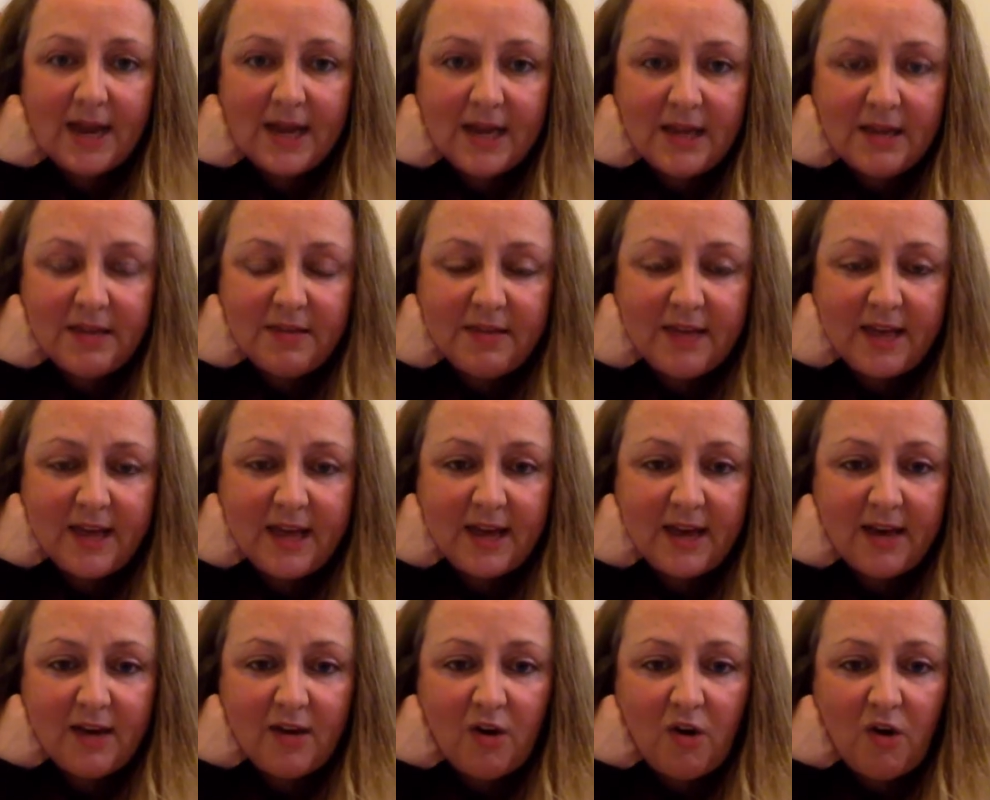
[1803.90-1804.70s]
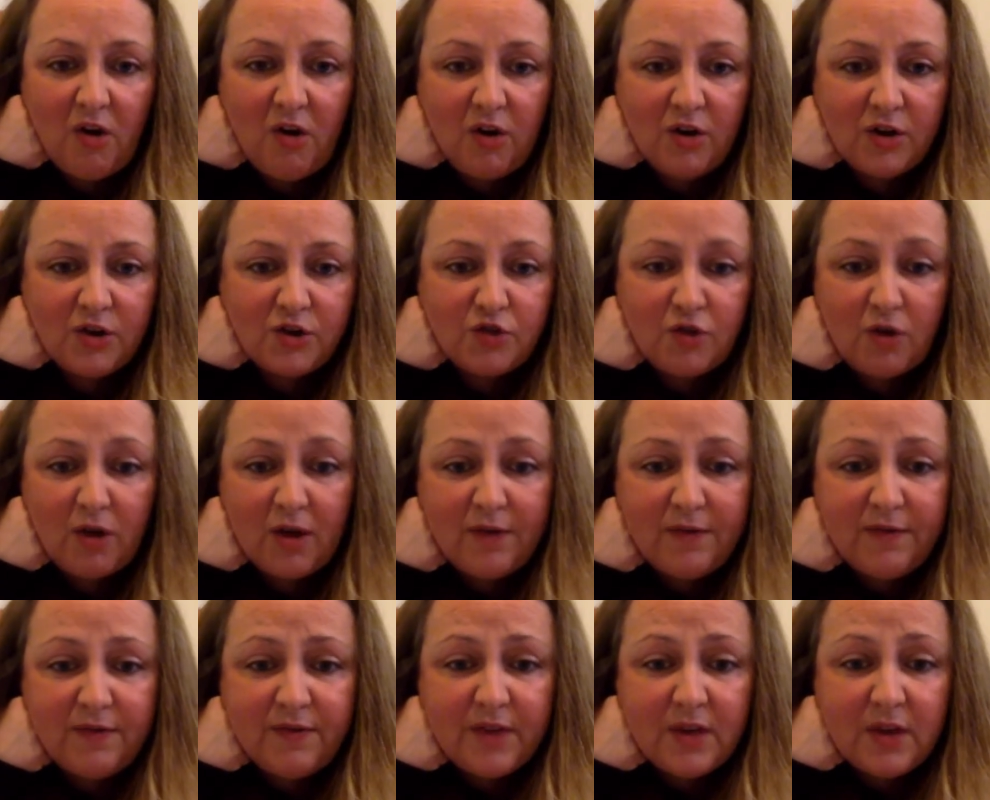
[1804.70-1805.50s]
thing on dry
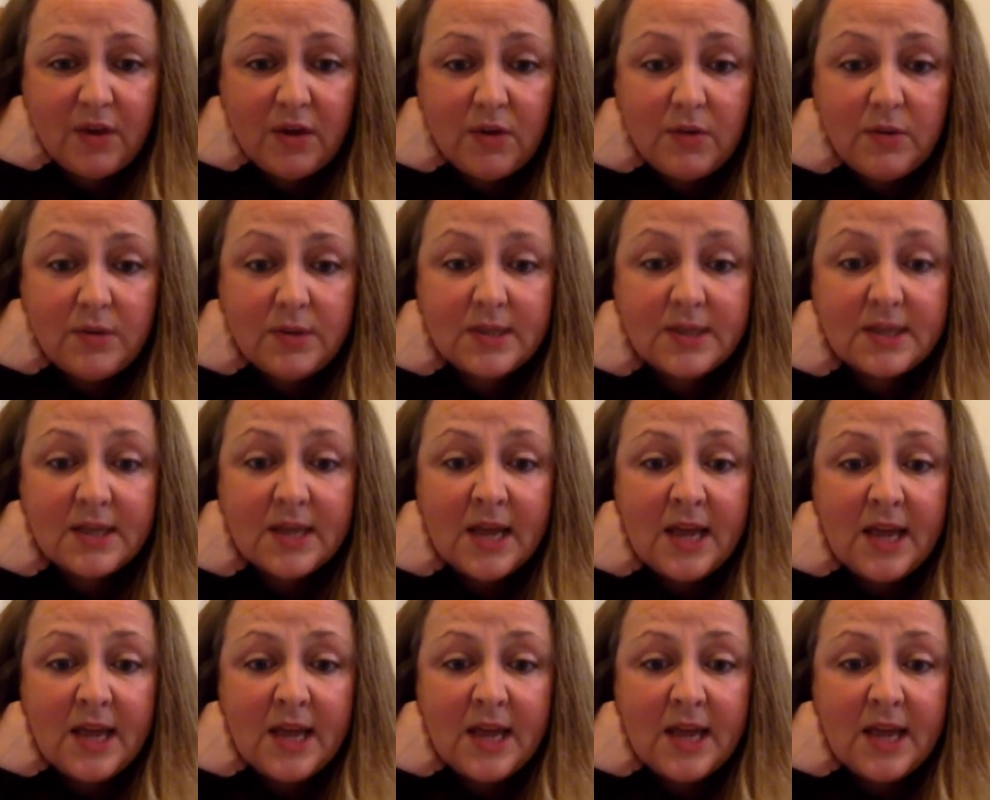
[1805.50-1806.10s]
foods